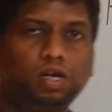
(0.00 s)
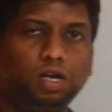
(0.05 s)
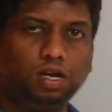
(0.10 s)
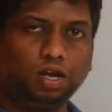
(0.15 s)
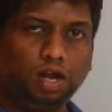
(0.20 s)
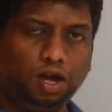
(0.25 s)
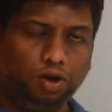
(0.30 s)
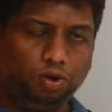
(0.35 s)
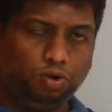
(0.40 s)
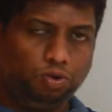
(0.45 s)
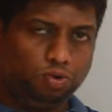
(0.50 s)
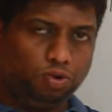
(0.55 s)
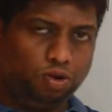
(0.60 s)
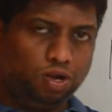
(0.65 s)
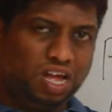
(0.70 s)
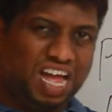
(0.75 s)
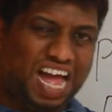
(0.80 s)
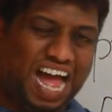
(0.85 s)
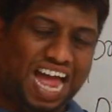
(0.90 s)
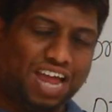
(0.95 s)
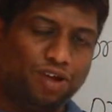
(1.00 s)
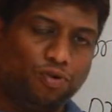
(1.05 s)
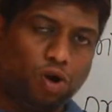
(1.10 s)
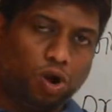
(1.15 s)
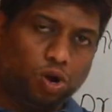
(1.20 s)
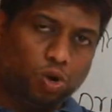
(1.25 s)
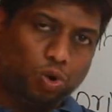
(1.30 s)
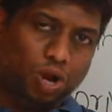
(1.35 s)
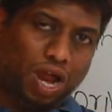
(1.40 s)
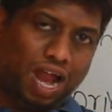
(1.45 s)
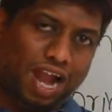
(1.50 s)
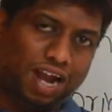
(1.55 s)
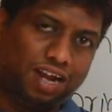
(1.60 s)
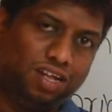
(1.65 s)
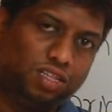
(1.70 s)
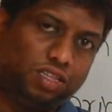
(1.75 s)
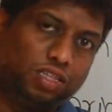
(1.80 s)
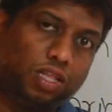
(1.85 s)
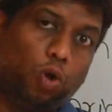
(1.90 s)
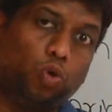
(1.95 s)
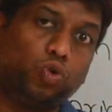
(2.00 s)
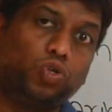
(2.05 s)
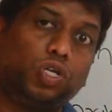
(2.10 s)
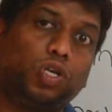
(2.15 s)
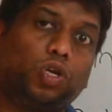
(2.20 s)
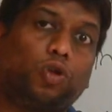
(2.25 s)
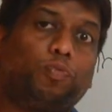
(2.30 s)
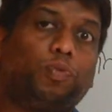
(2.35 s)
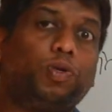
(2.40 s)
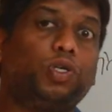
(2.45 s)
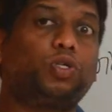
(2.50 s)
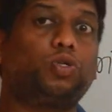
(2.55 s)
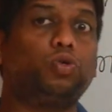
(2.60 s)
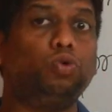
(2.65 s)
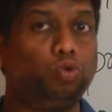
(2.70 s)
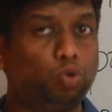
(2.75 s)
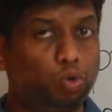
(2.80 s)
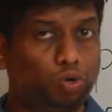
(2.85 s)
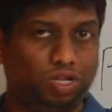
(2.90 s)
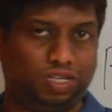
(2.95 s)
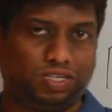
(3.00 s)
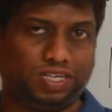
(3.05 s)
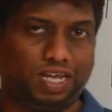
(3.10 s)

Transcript: Now I want to add 1,000 rupees to total